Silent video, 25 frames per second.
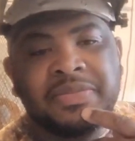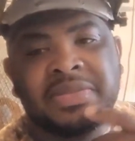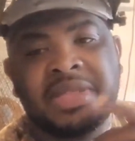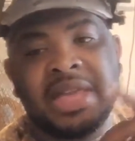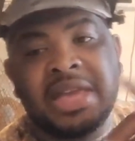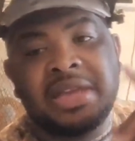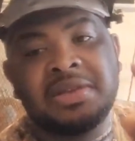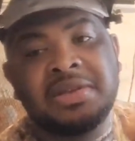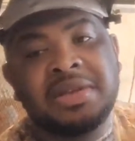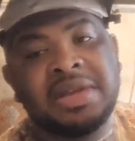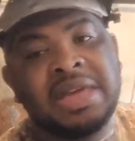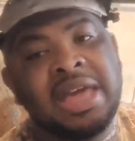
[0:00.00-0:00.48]

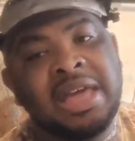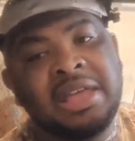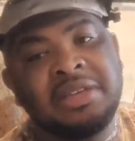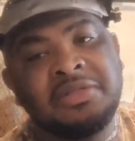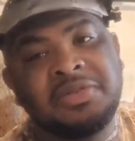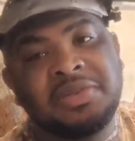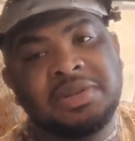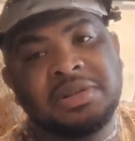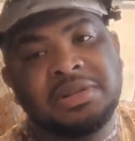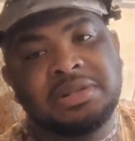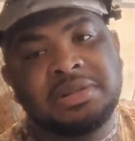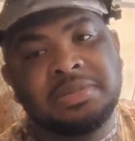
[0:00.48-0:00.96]
thank you guys
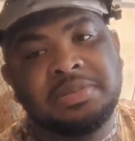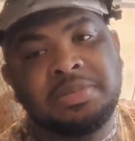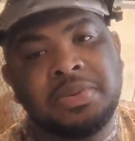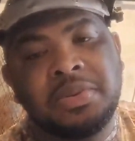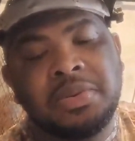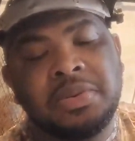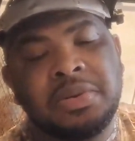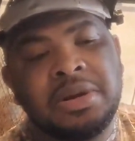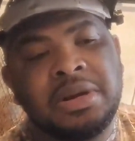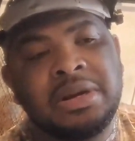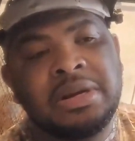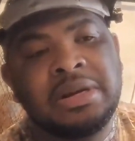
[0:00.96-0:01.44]
for the
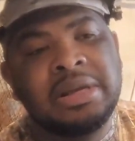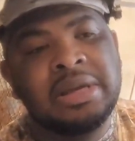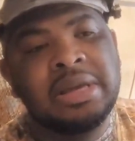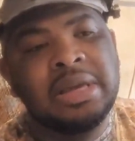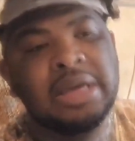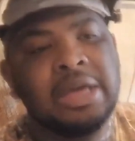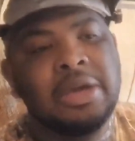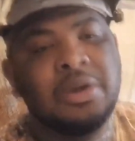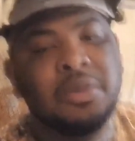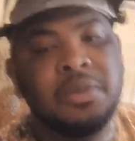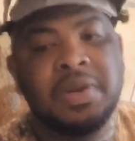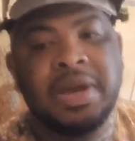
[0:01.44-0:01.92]
support.
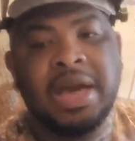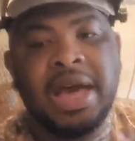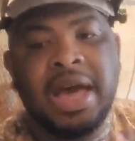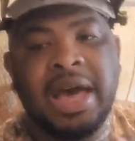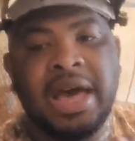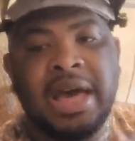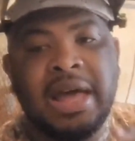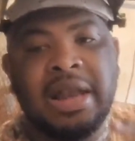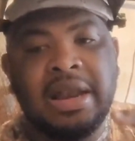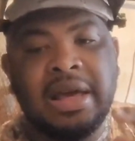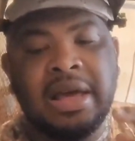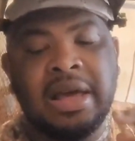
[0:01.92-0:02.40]
We
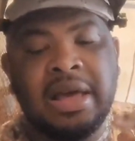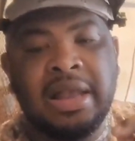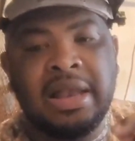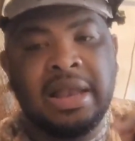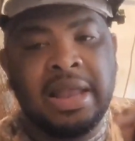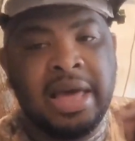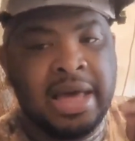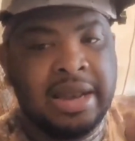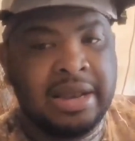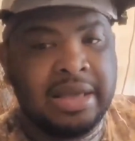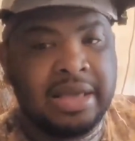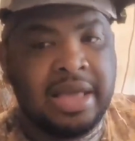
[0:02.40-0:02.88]
got a
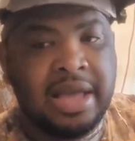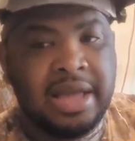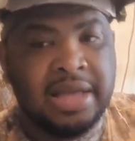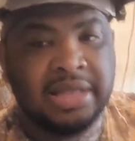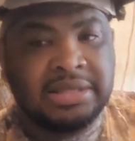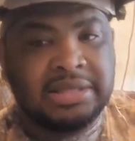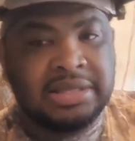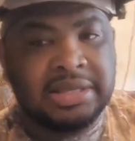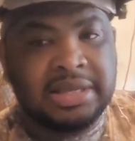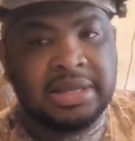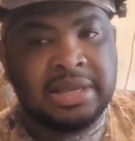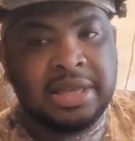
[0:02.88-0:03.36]
lot of
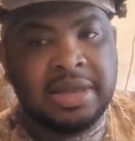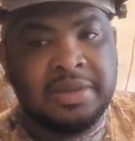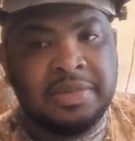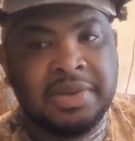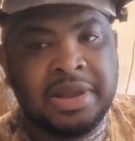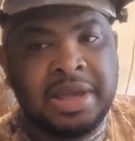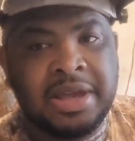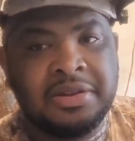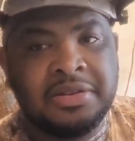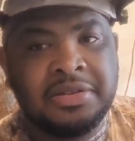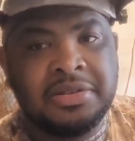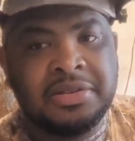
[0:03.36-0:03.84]
content coming
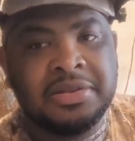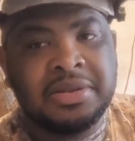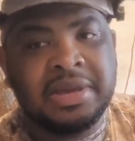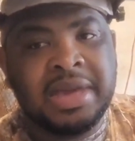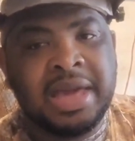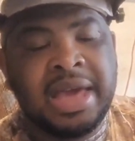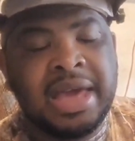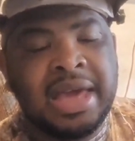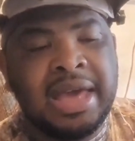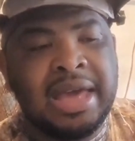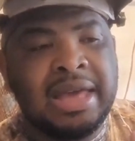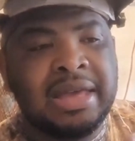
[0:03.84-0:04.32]
out to you
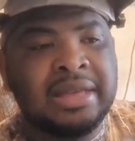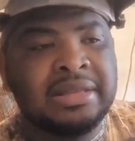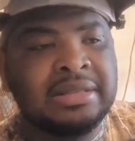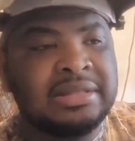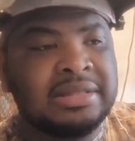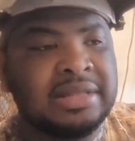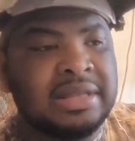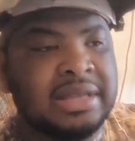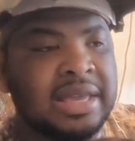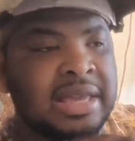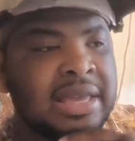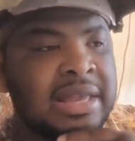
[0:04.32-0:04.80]

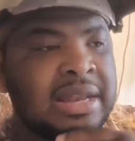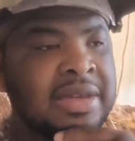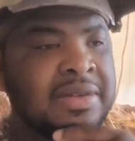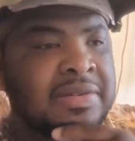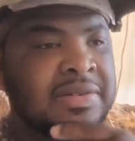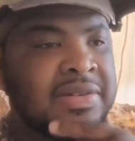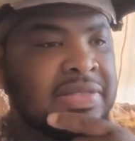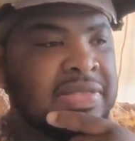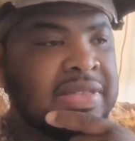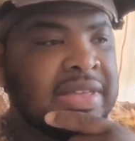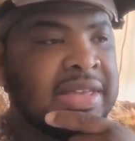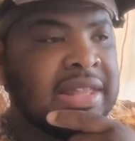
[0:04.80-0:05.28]
guys and
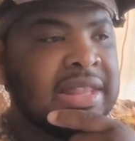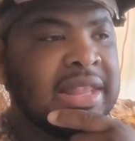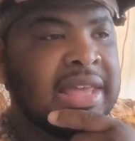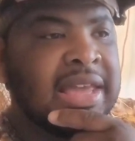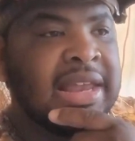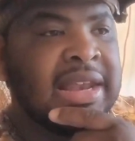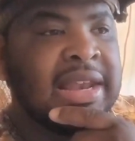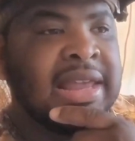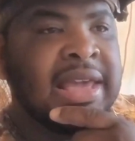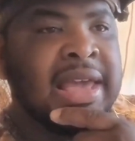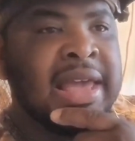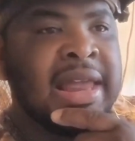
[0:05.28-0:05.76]
everything
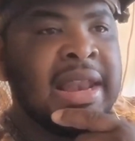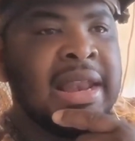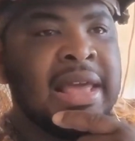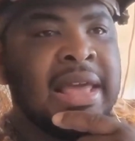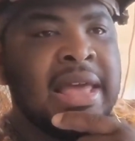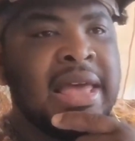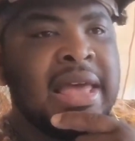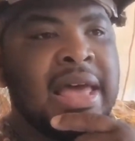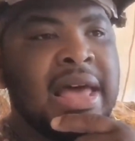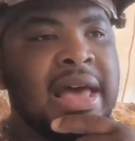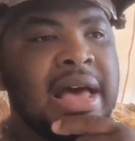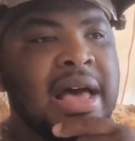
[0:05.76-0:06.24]
like that.
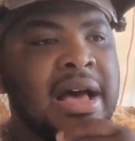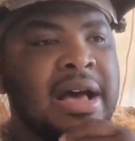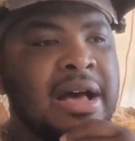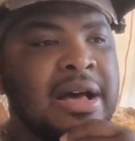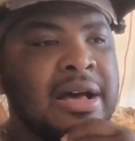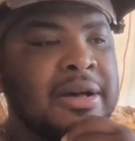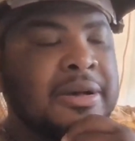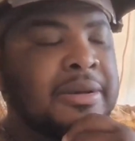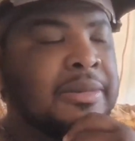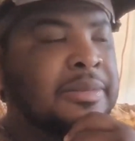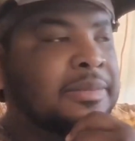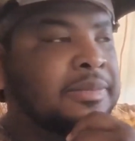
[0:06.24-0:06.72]

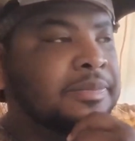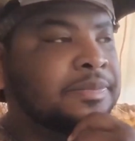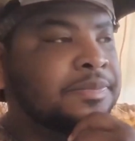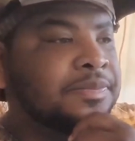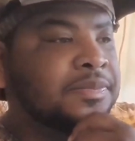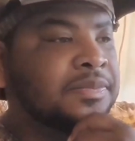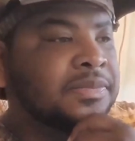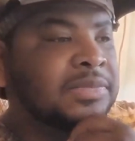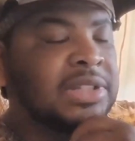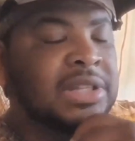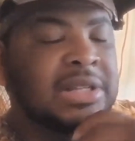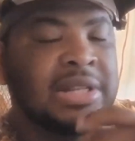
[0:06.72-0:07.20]

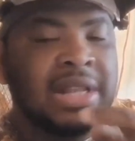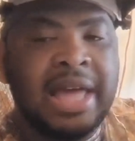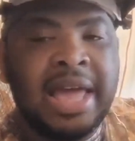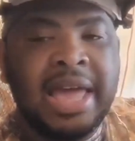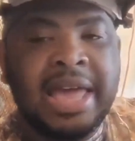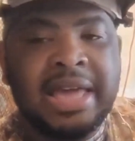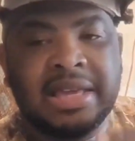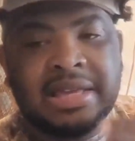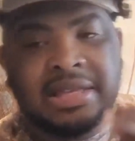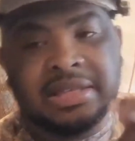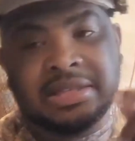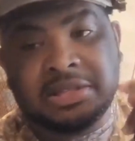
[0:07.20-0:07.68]

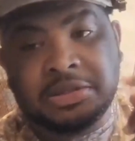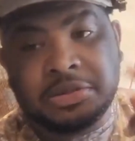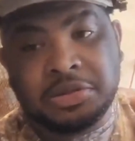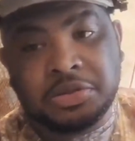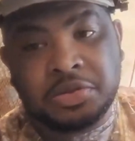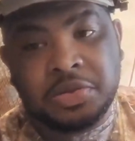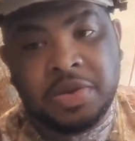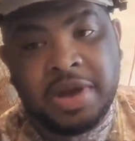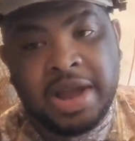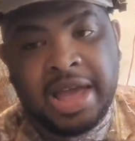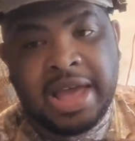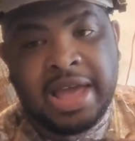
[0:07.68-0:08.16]
Like,
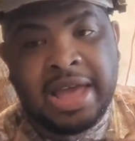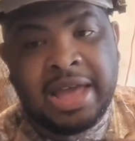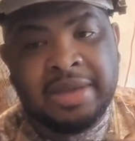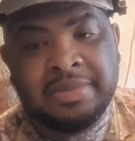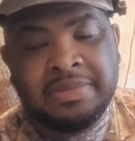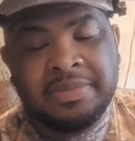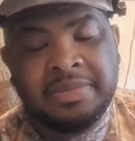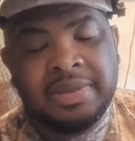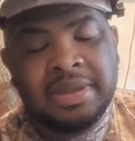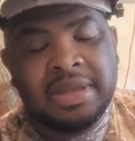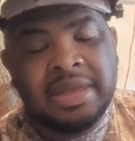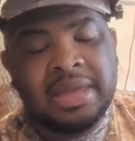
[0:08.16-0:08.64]

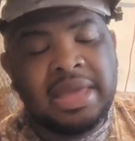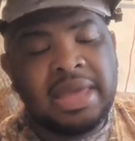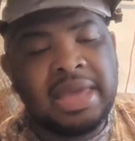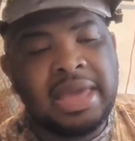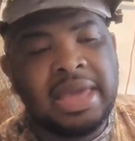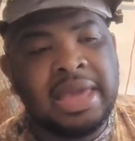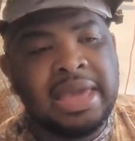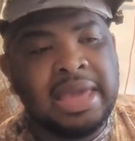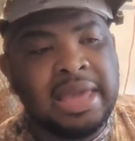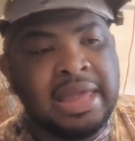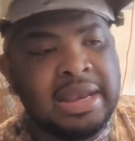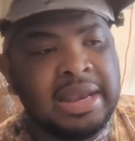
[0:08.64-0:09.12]
subscribe,
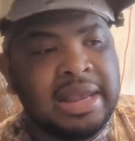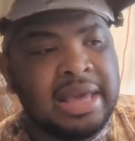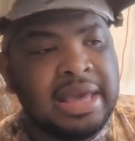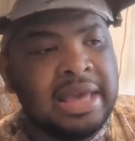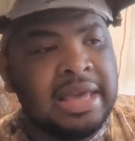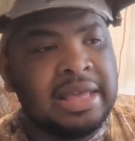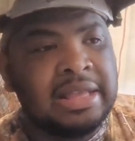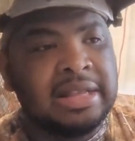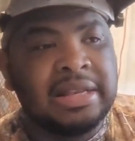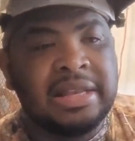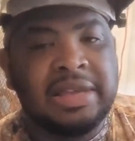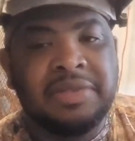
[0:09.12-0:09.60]
and
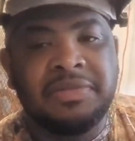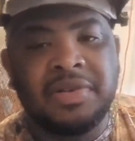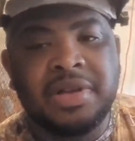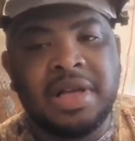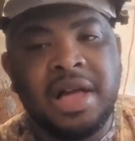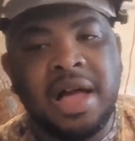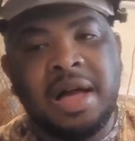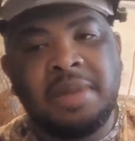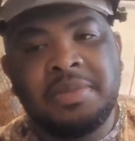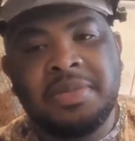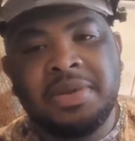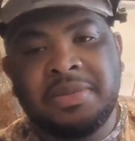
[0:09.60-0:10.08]
leave a
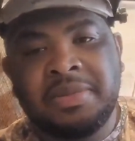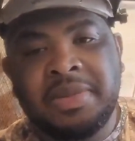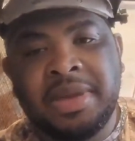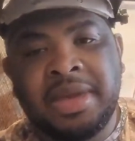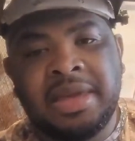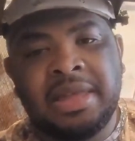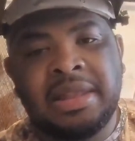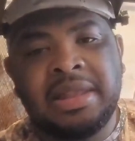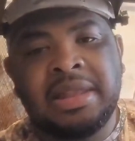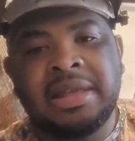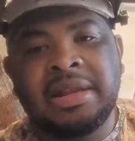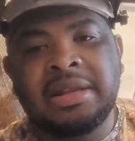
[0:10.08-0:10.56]
comment,
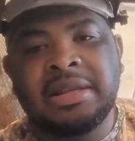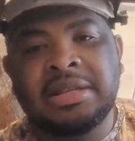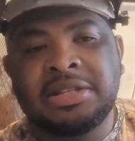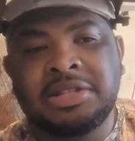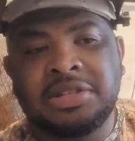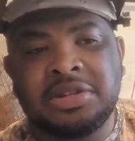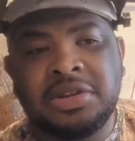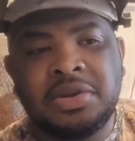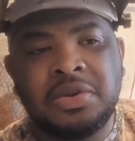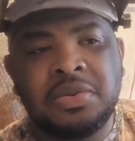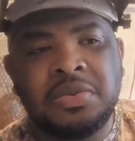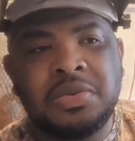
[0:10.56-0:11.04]
man. Let us
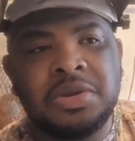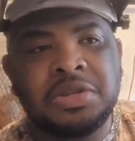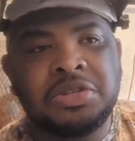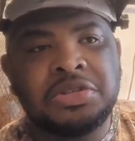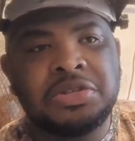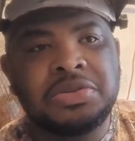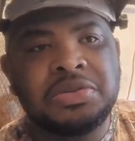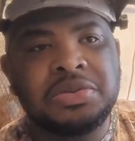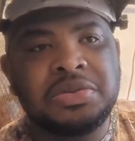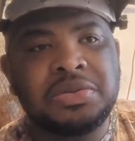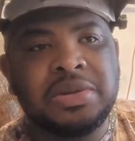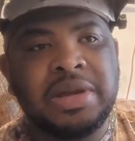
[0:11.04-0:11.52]
know what
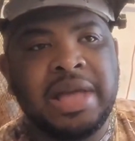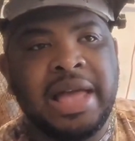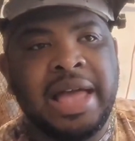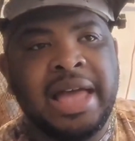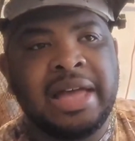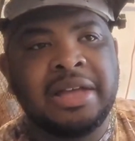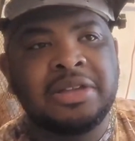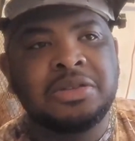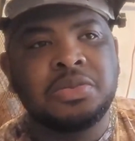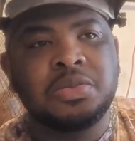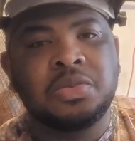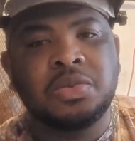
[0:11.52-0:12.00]
you
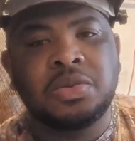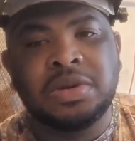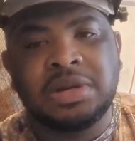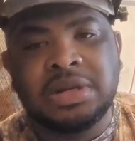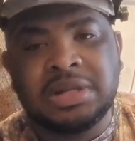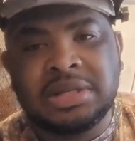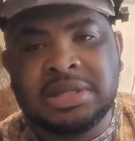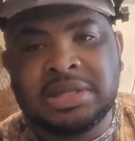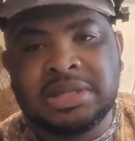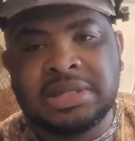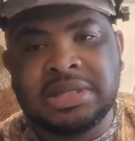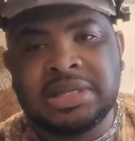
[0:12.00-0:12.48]
guys want
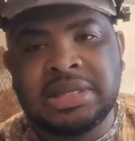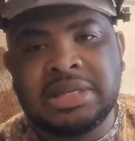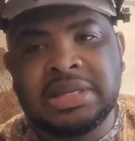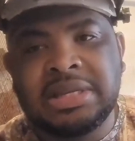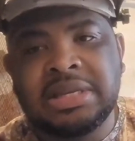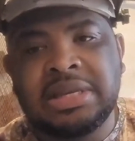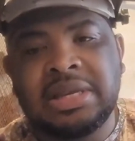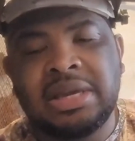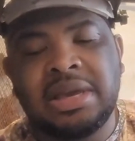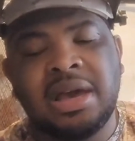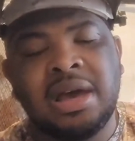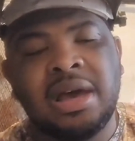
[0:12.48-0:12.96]
to
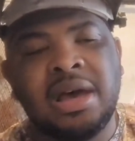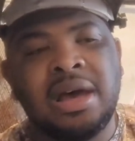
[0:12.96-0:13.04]
see.